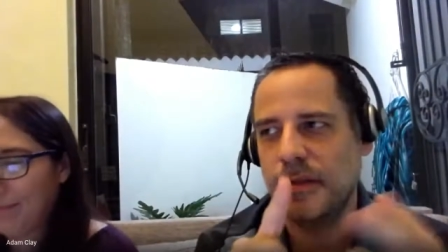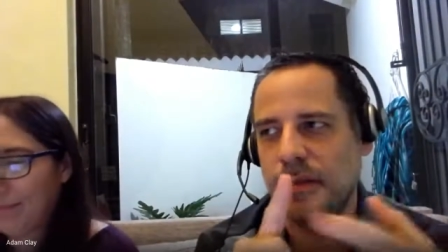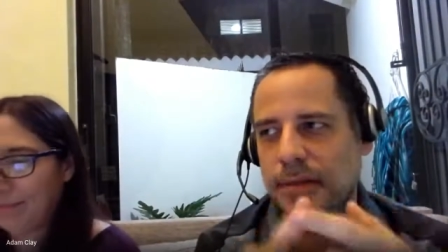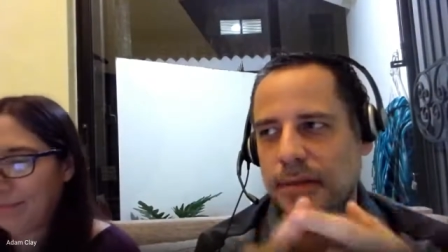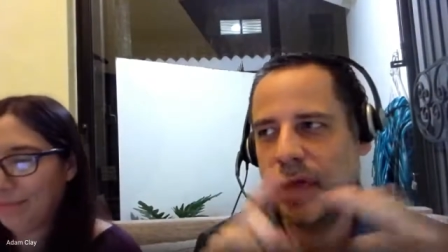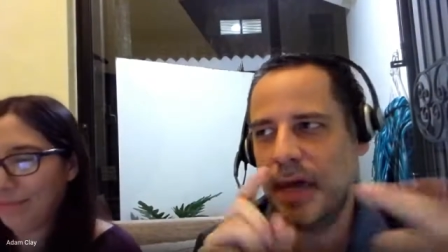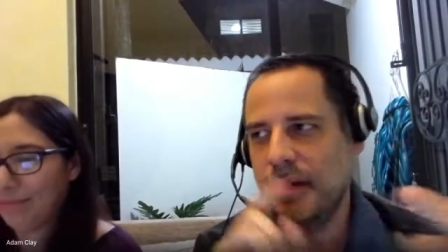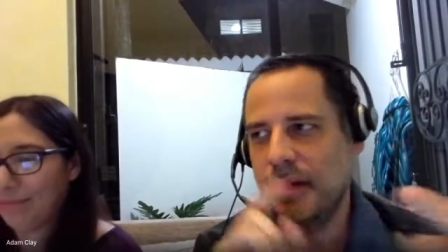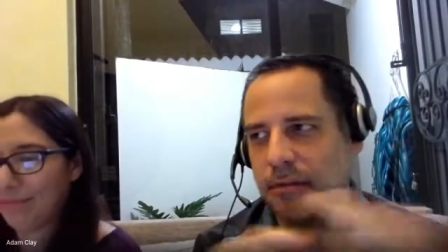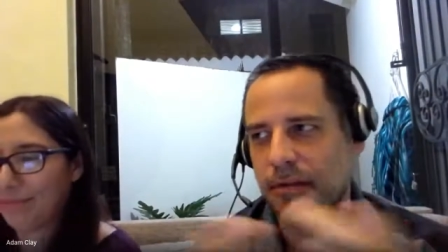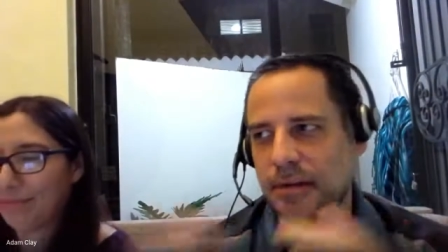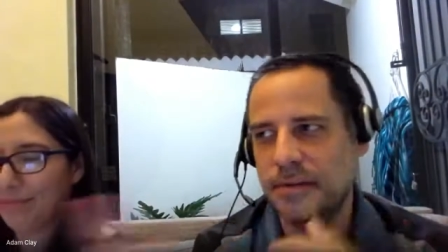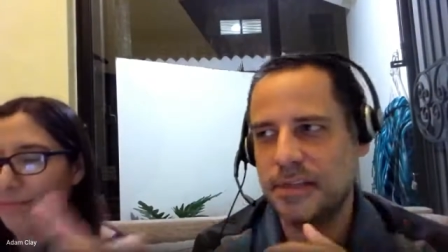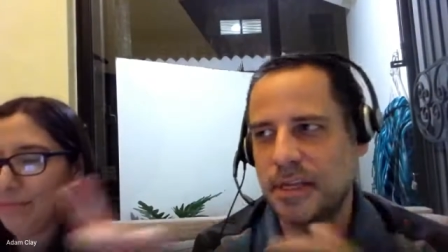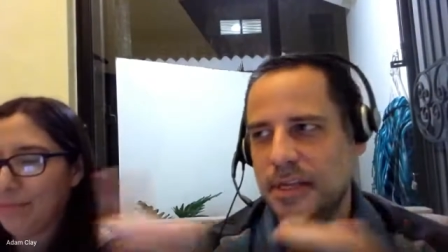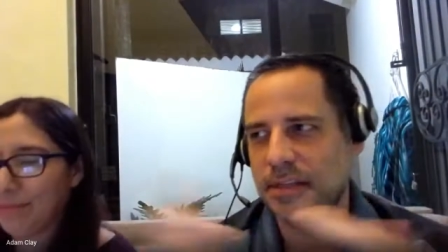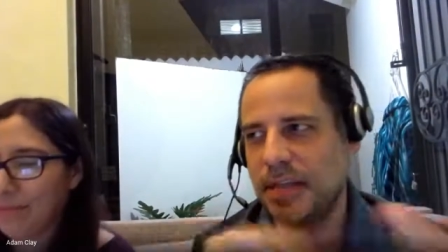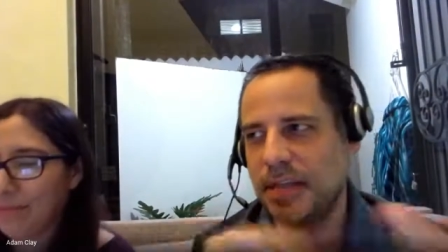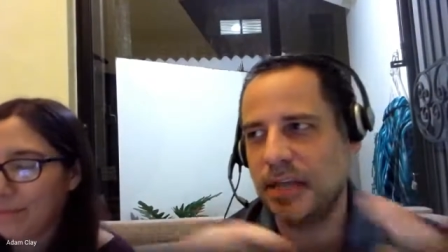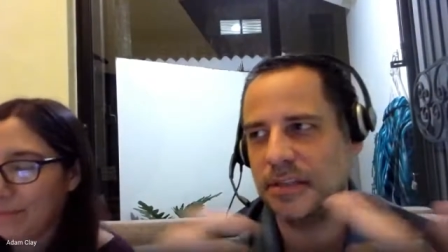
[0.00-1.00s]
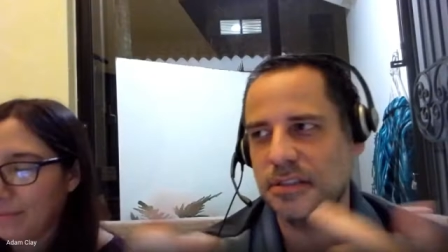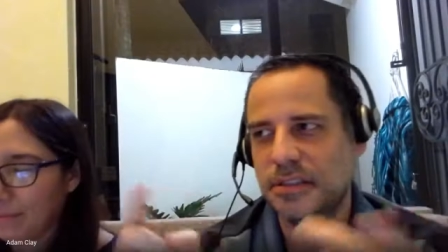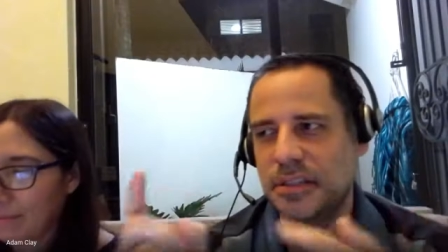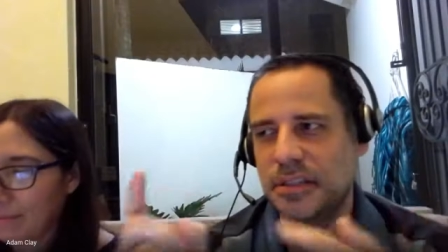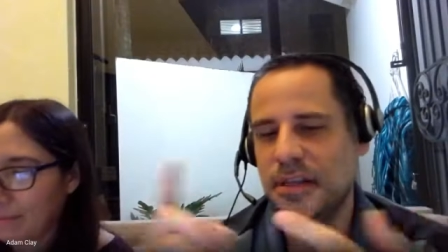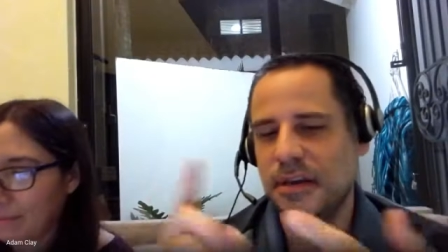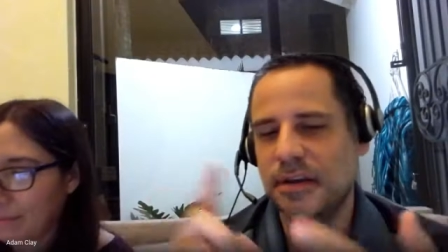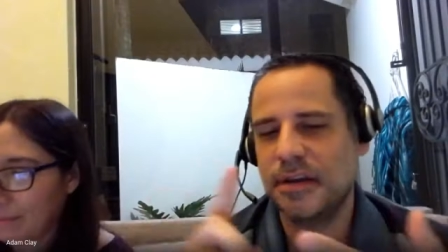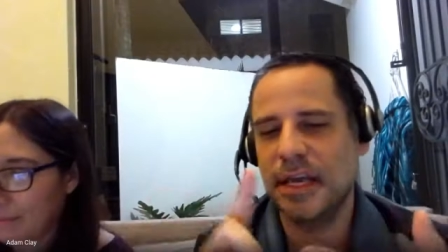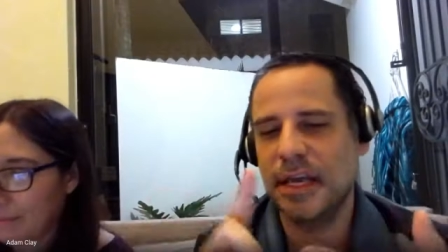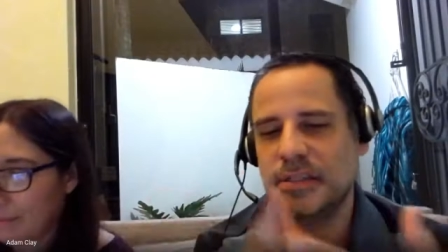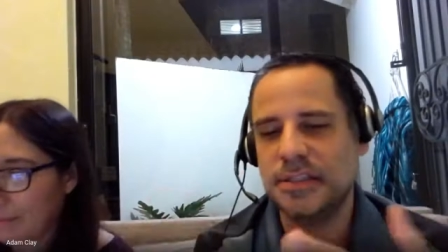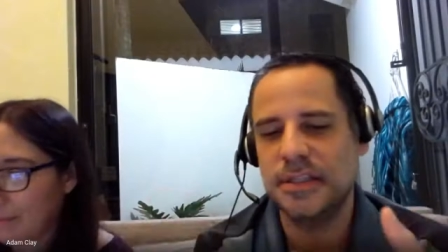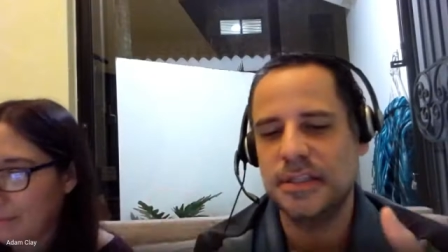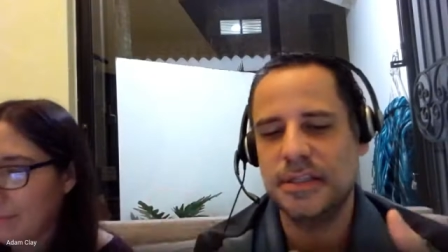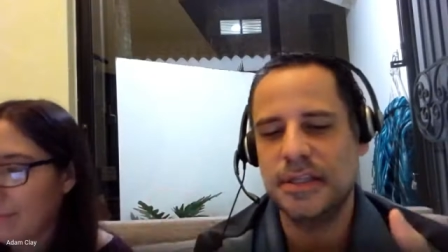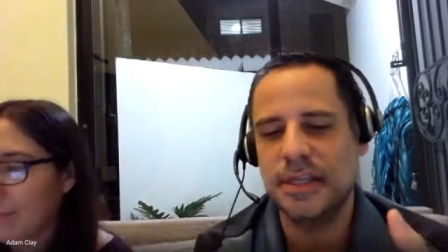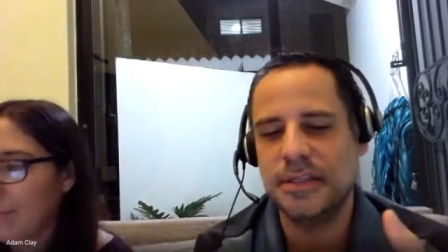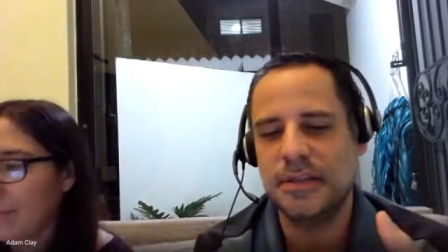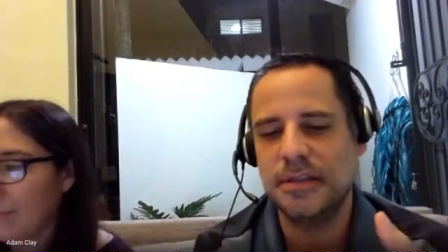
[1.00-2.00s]
that it attaches to their accounts
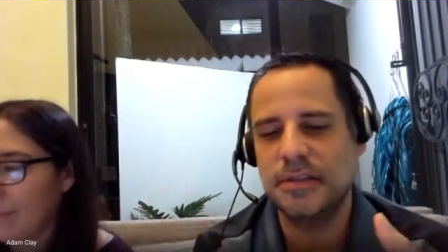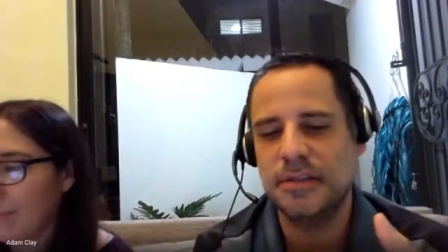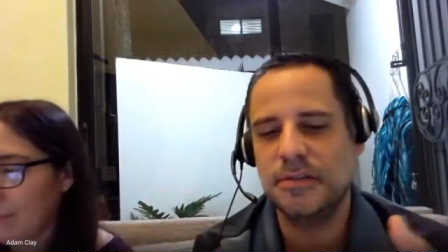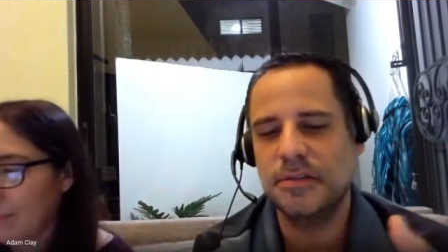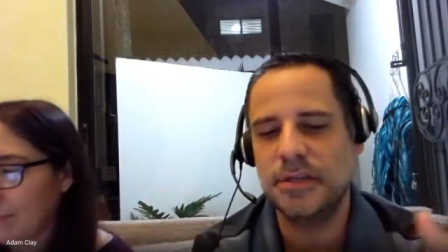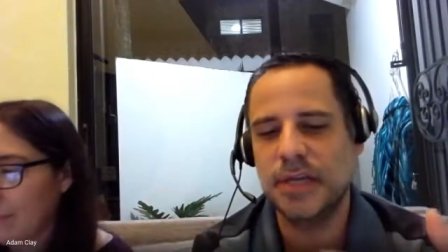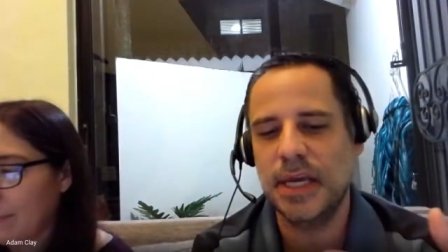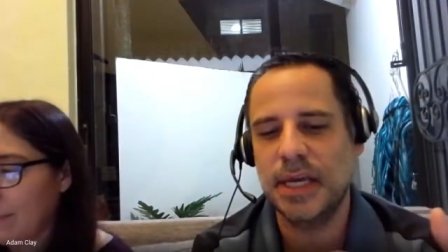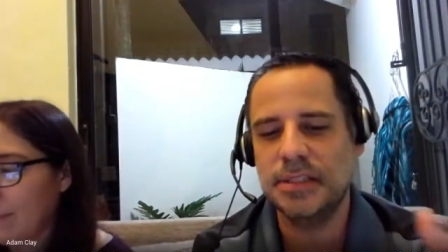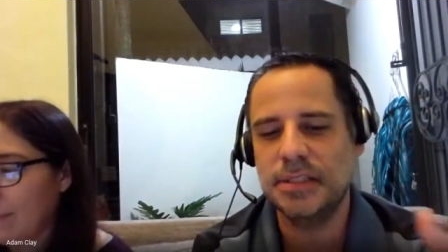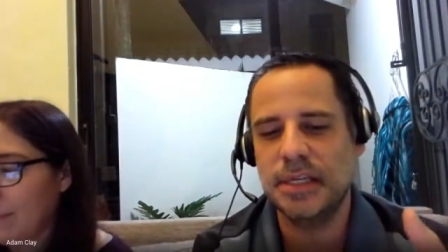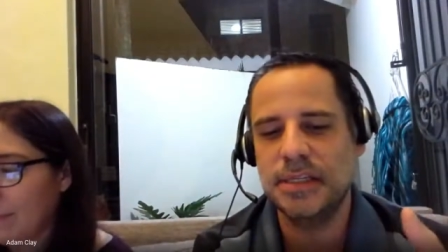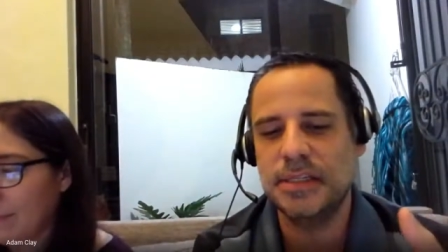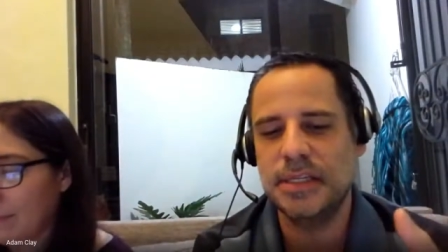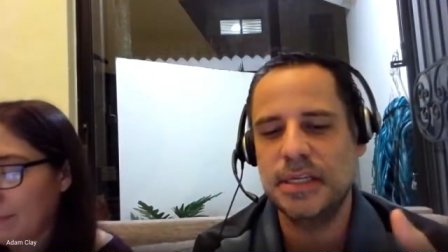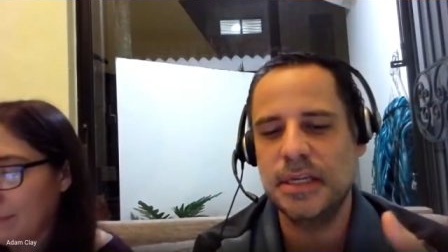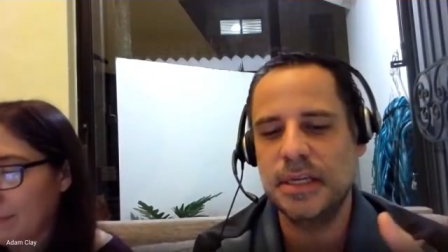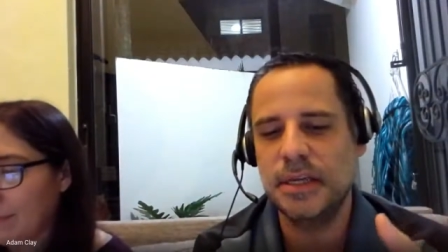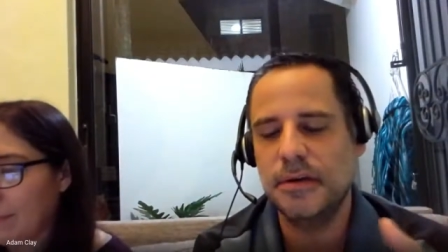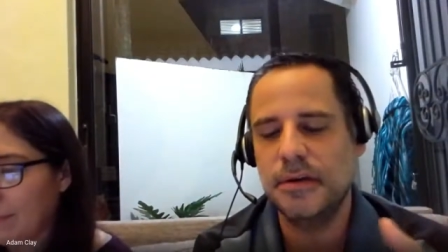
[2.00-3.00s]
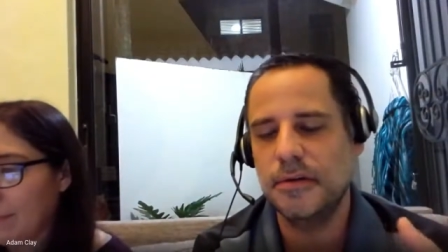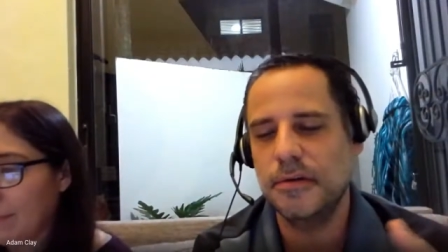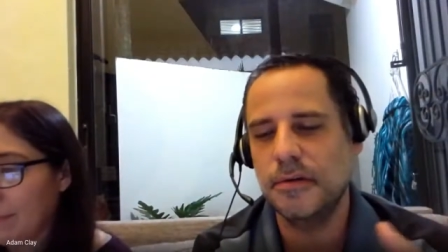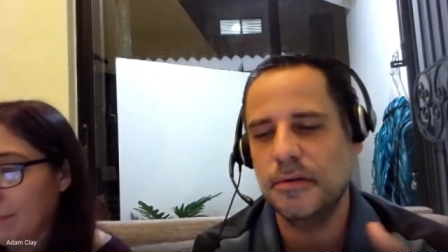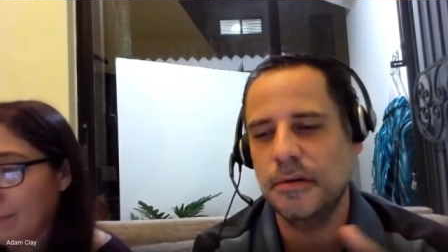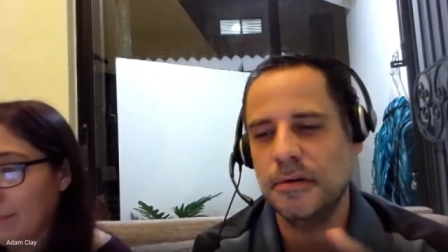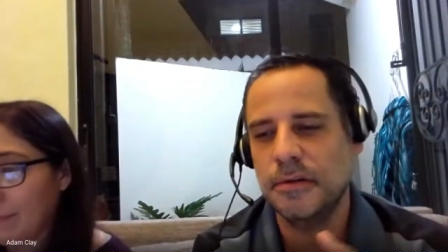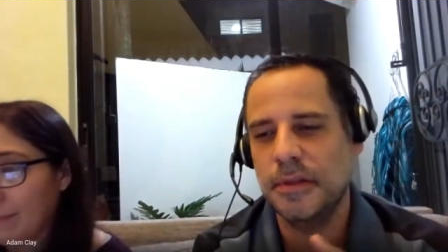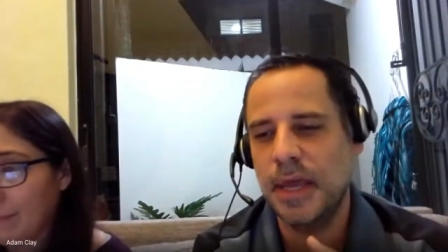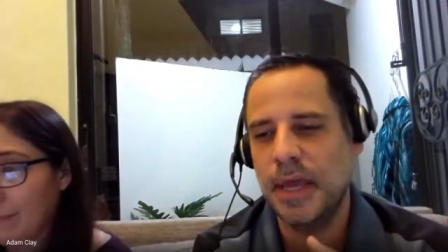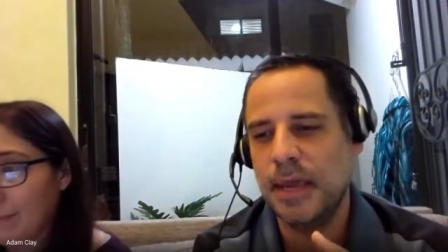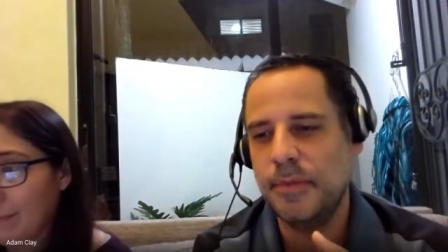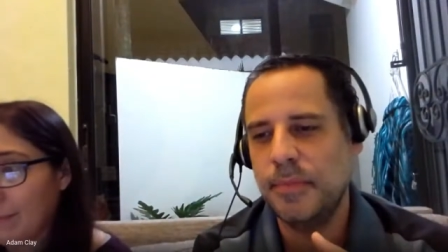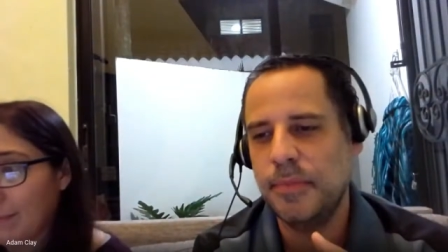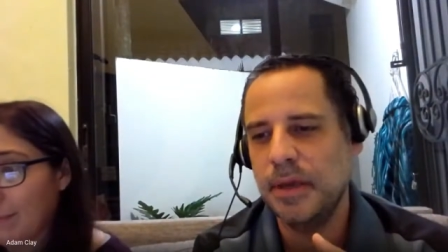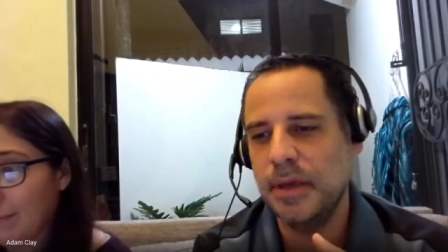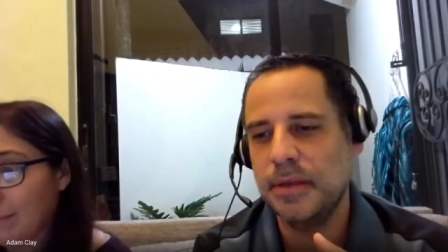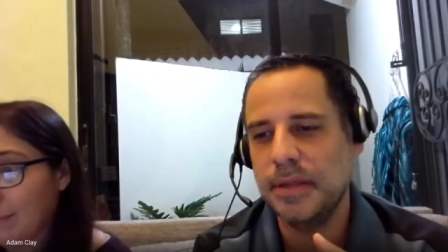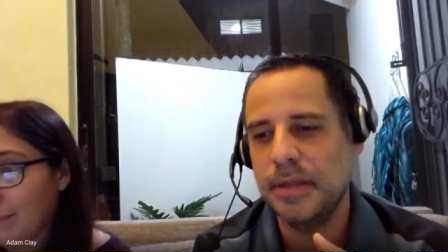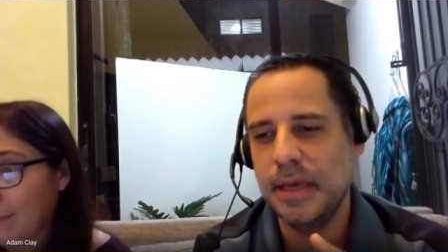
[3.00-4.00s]
on that through the SAT or the AP
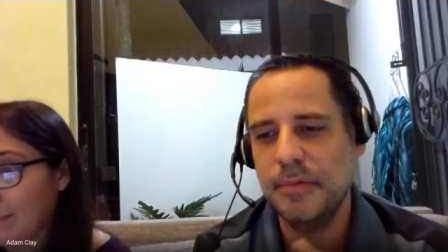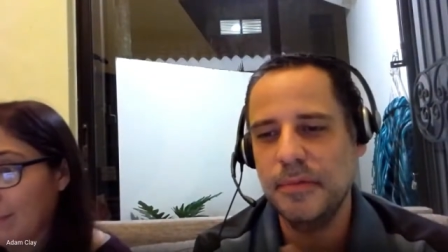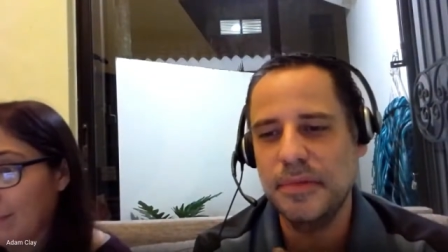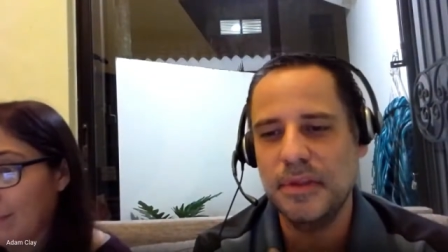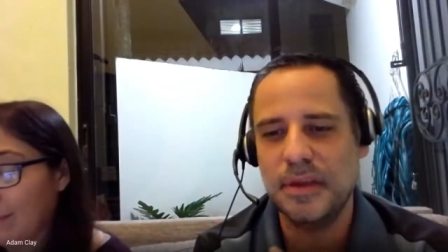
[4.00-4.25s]
exams.